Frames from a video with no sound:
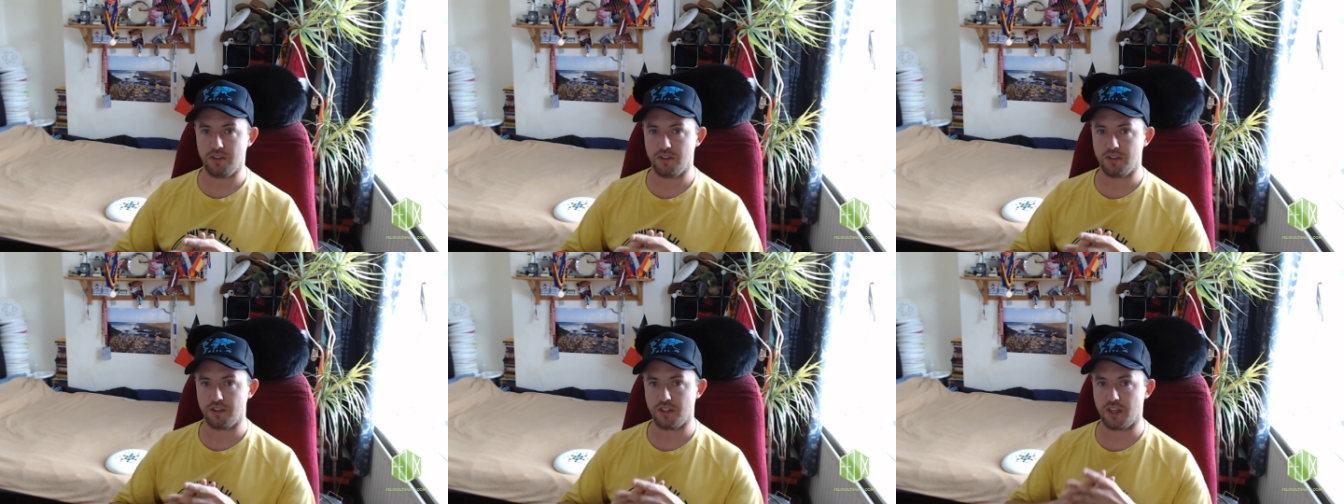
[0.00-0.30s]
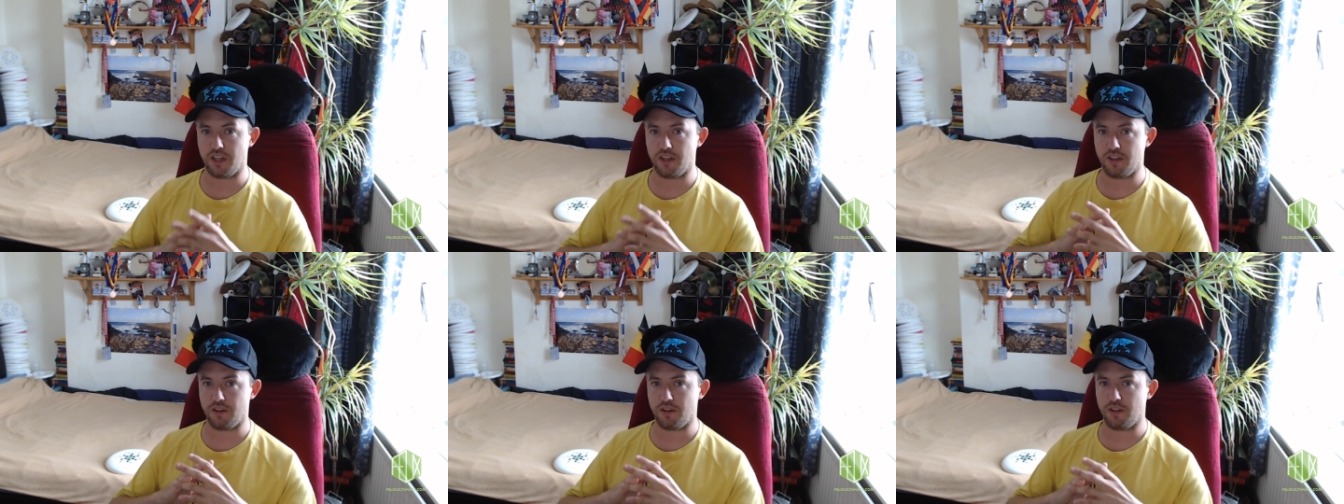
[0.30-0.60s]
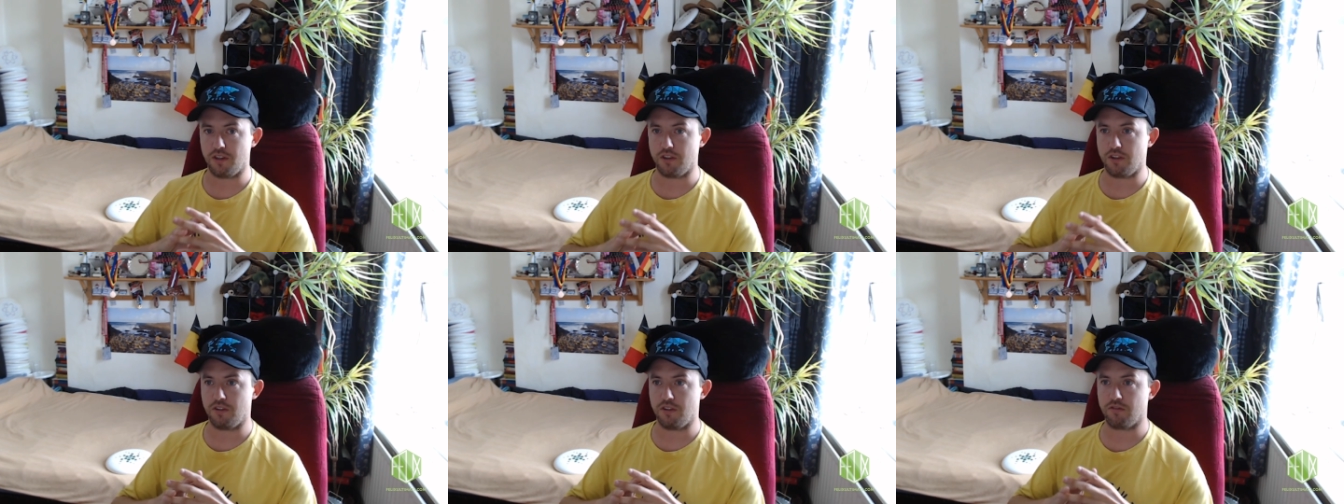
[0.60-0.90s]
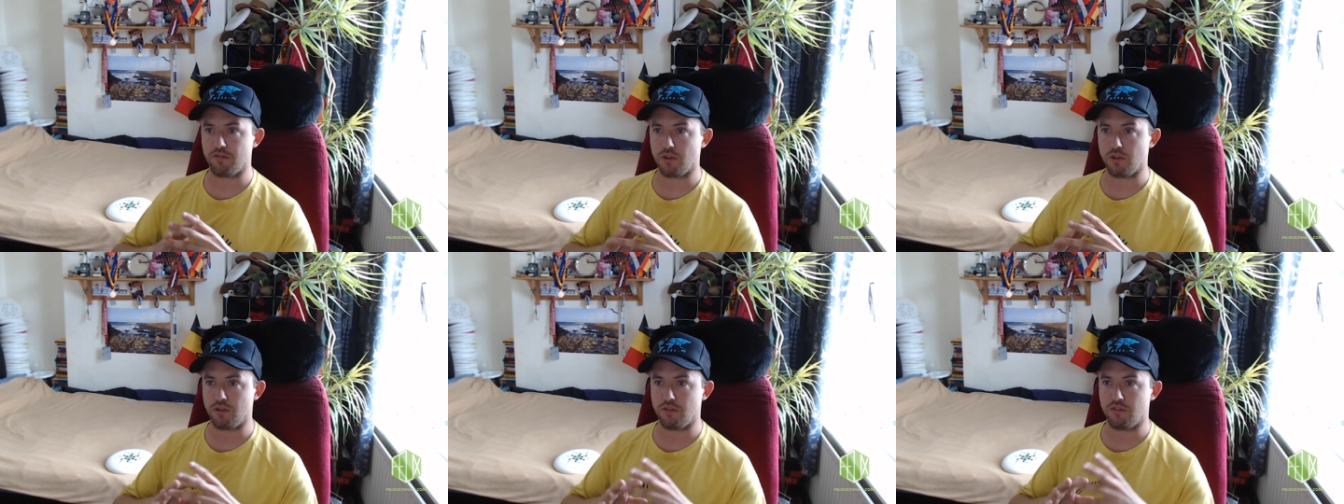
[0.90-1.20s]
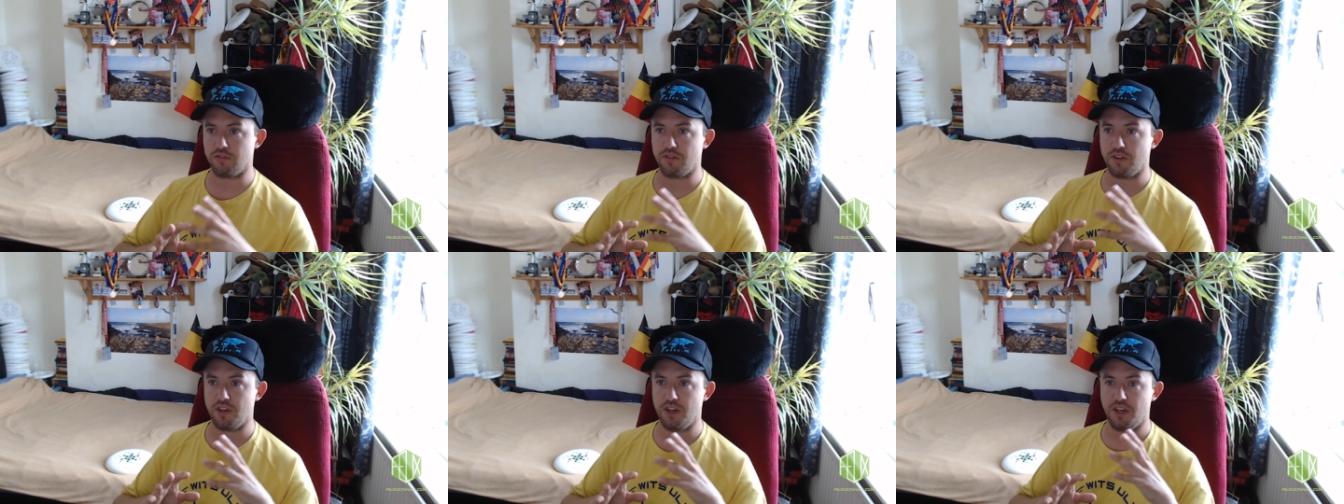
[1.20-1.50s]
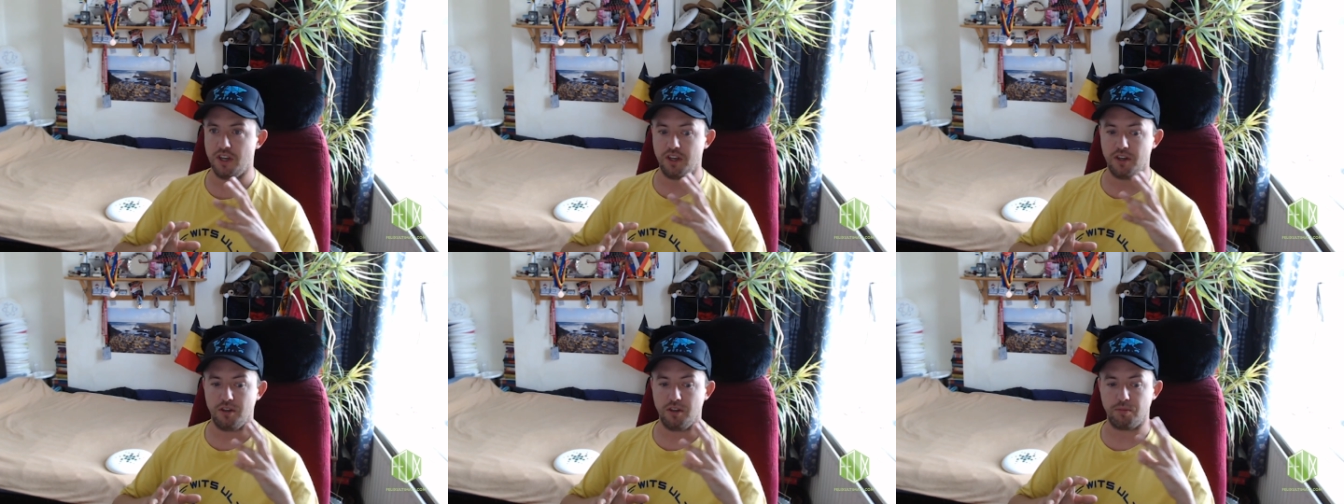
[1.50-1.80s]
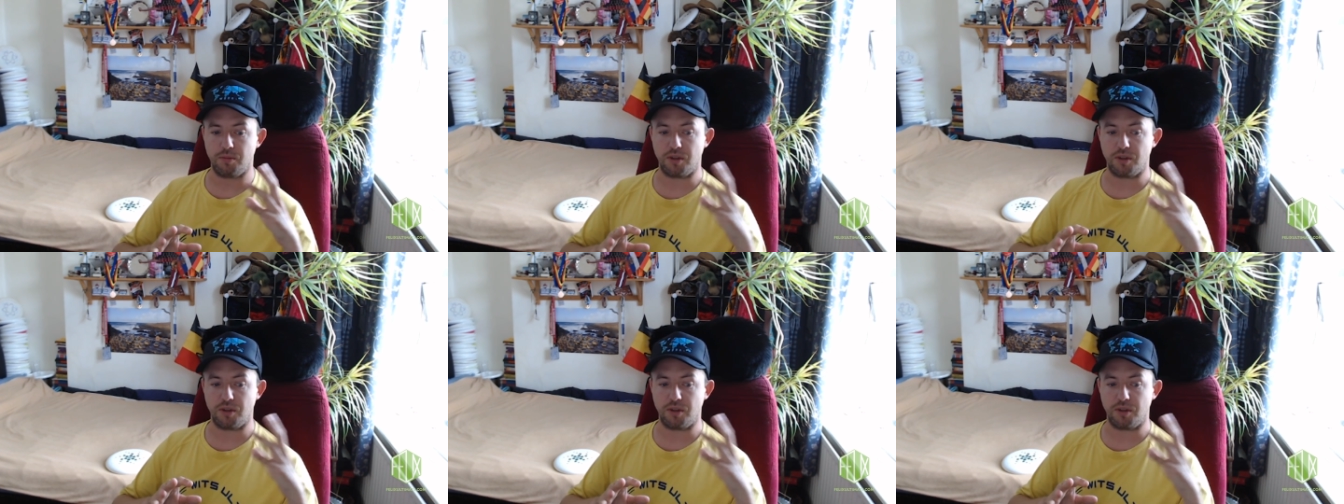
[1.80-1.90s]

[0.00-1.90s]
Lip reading: Okay, it'll involve a